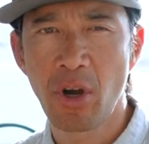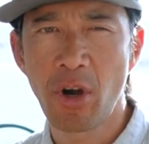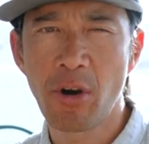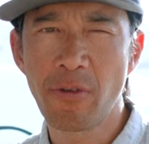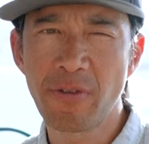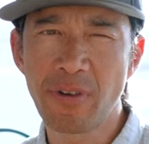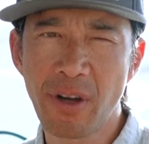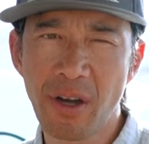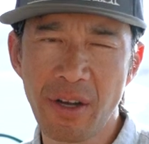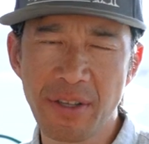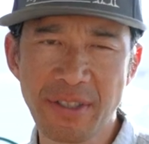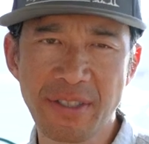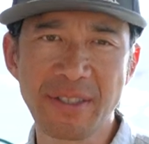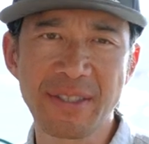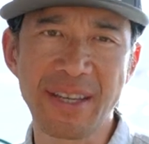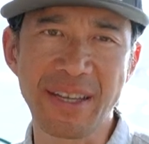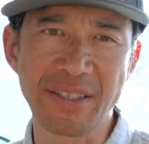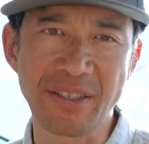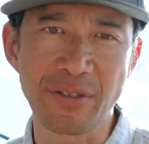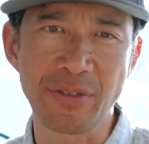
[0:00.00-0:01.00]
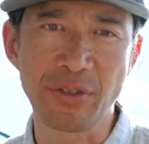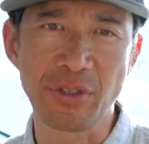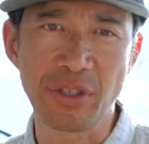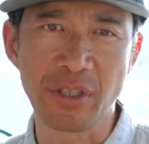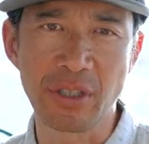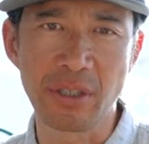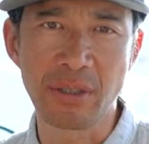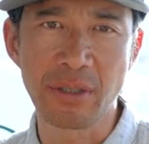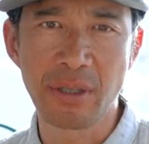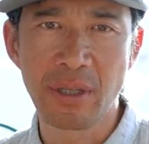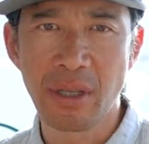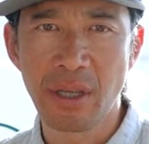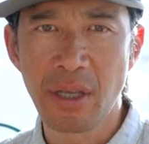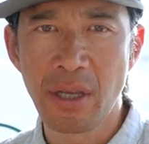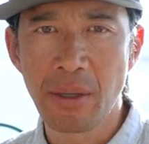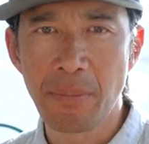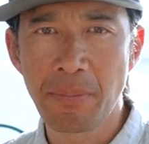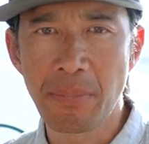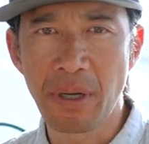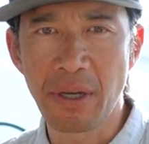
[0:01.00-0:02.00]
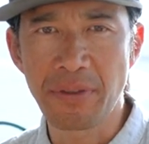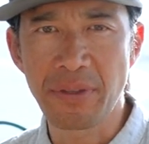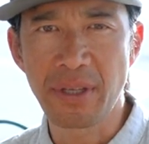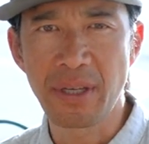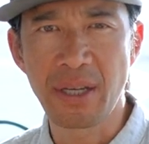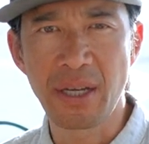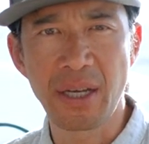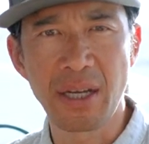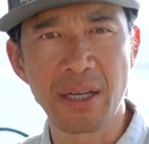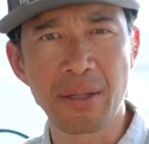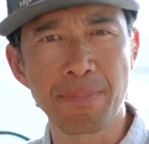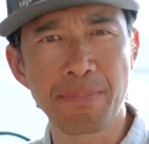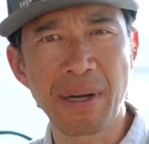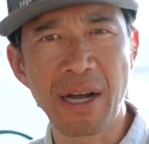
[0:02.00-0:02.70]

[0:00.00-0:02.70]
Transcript: Overall, it's a nice solution, but the